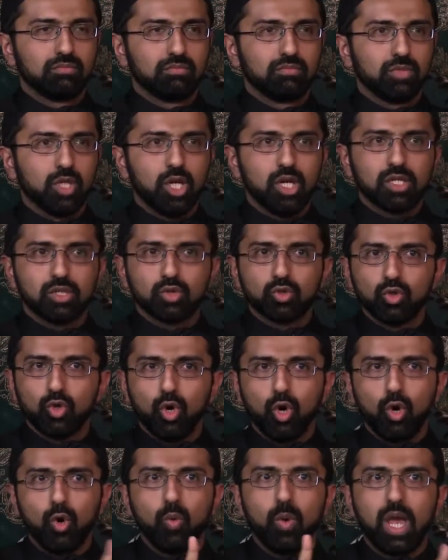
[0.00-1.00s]
There is
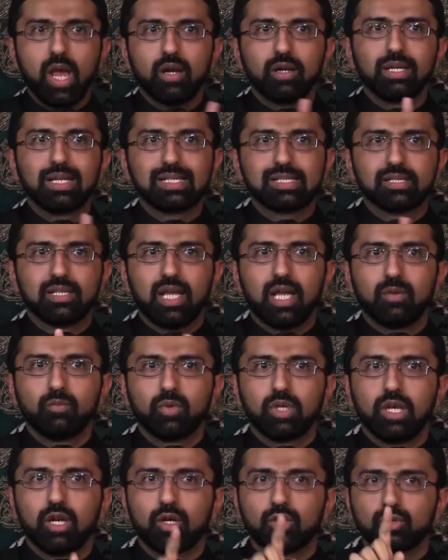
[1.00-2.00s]
nowhere in Islam
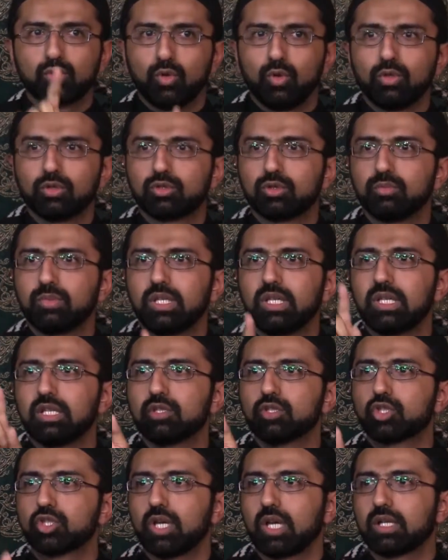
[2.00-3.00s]
we are told to be
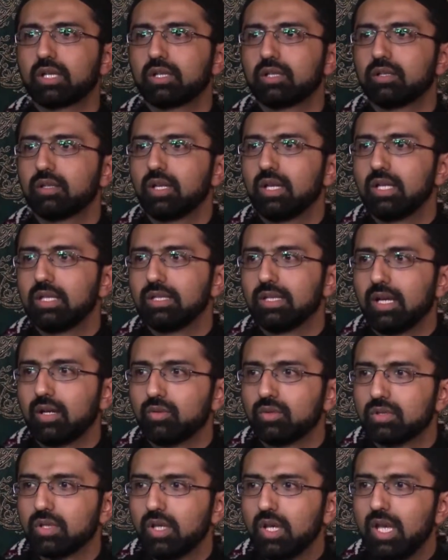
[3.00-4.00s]
in shak, in
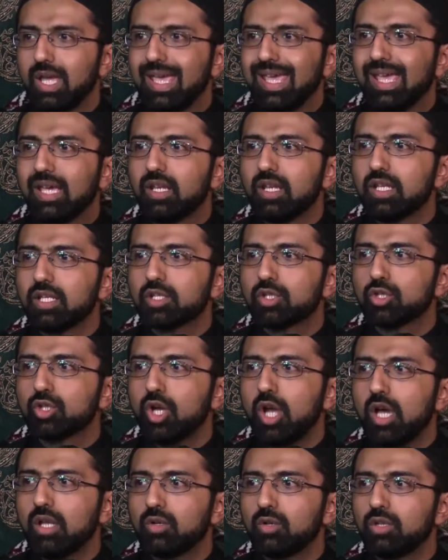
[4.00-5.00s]
doubt. It is
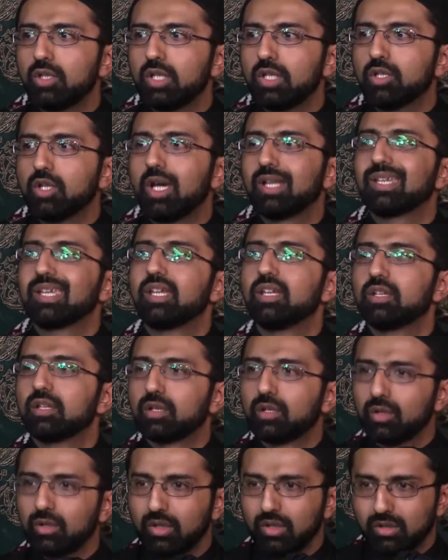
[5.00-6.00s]
not only not
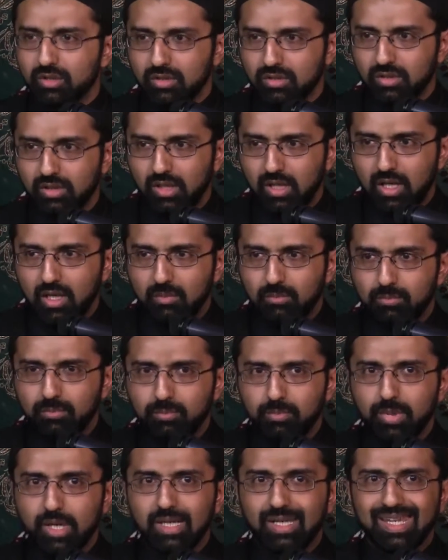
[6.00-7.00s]
encouraged,
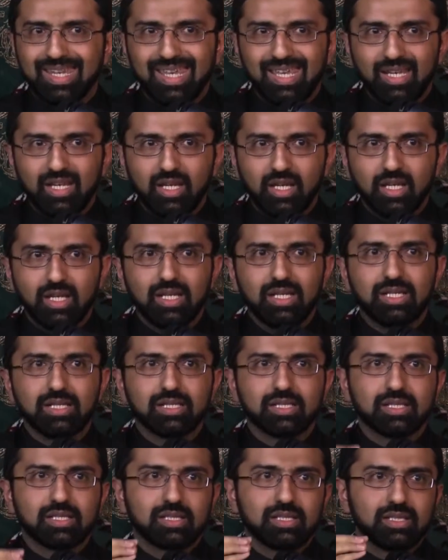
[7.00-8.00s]
but it
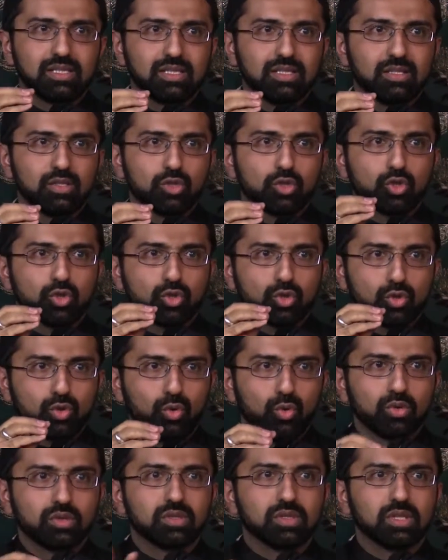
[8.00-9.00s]
is
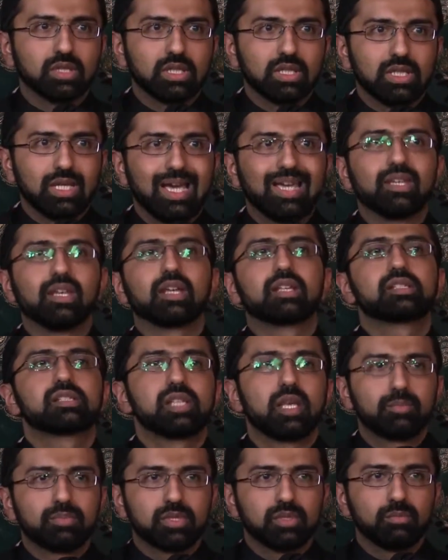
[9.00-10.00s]
totally
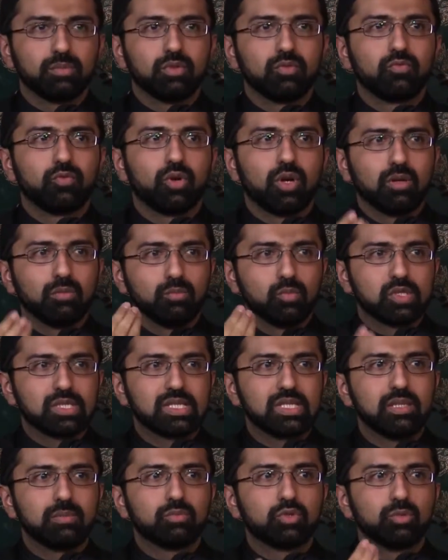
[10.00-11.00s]
unacceptable for a
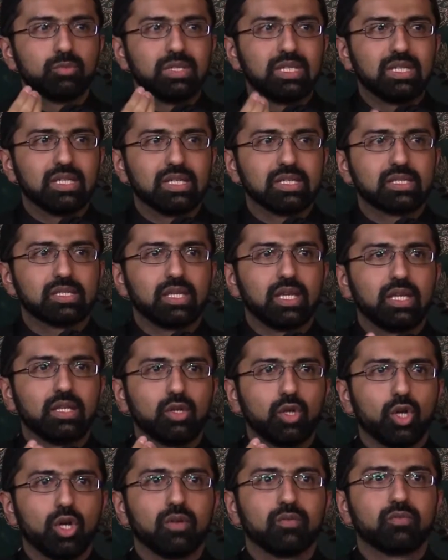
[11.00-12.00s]
Muslim to be in a
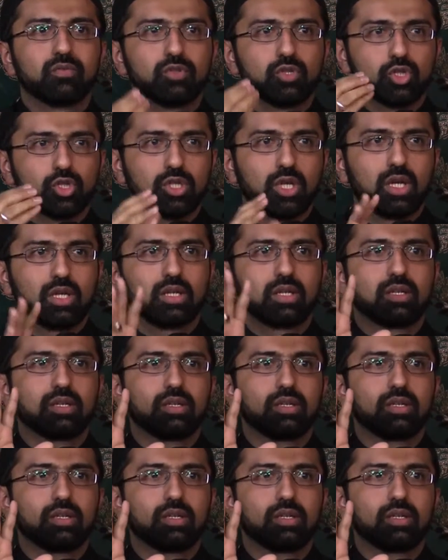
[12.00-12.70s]
state of shak.